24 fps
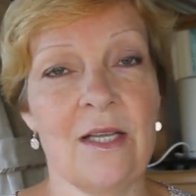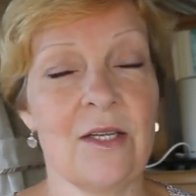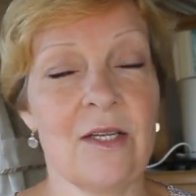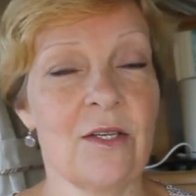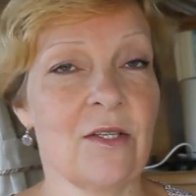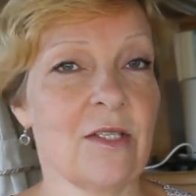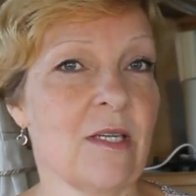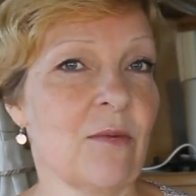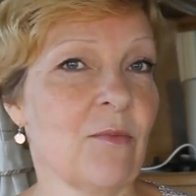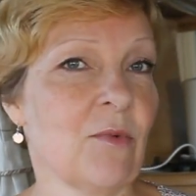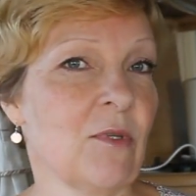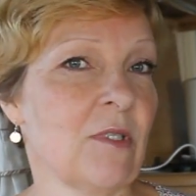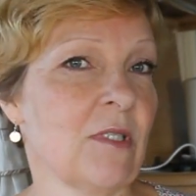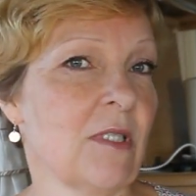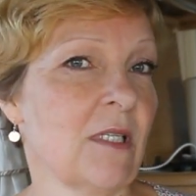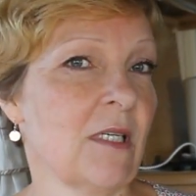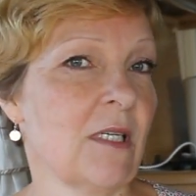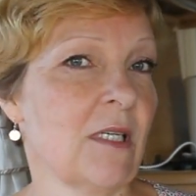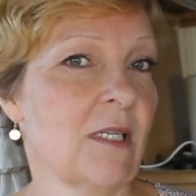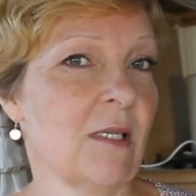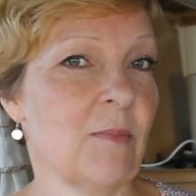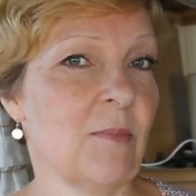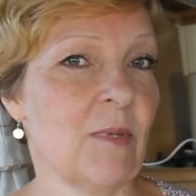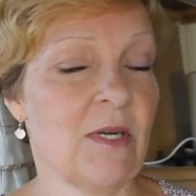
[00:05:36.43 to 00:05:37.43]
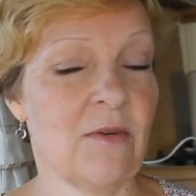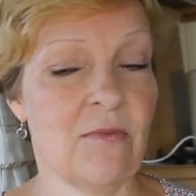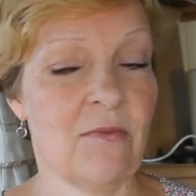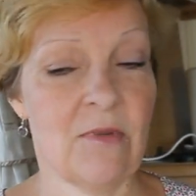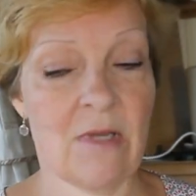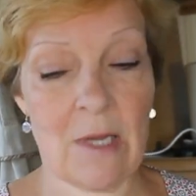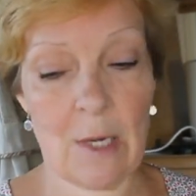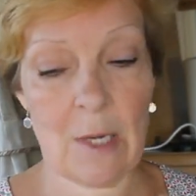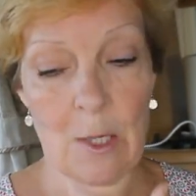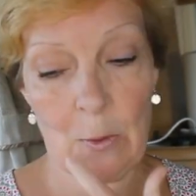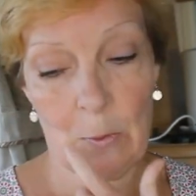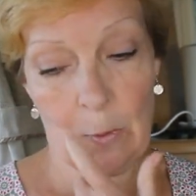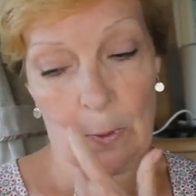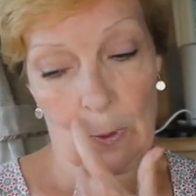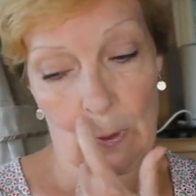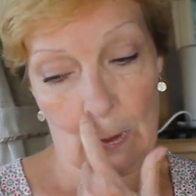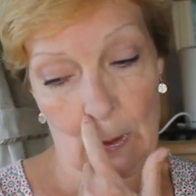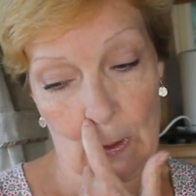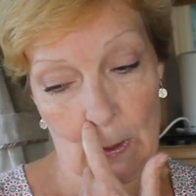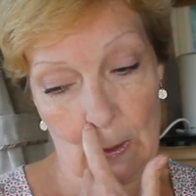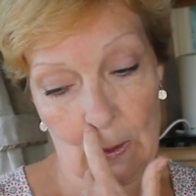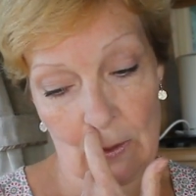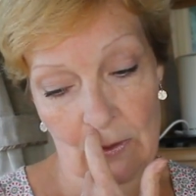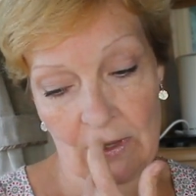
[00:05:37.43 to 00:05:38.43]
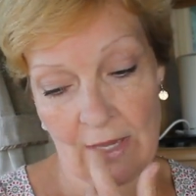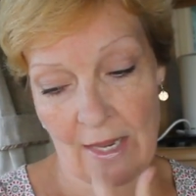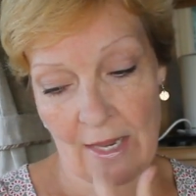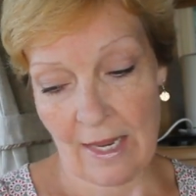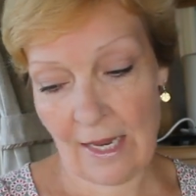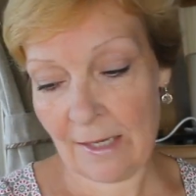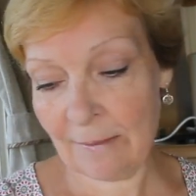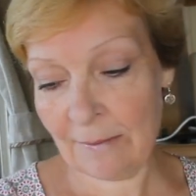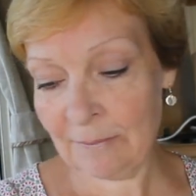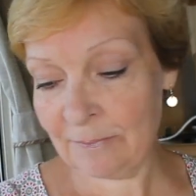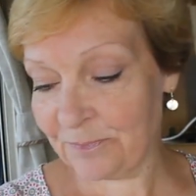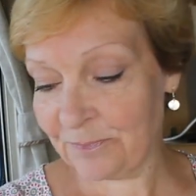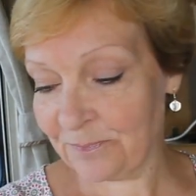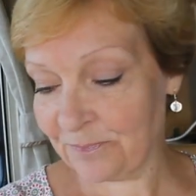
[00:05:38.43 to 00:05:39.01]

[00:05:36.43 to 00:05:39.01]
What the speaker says: because I want a little bit of colour work along there.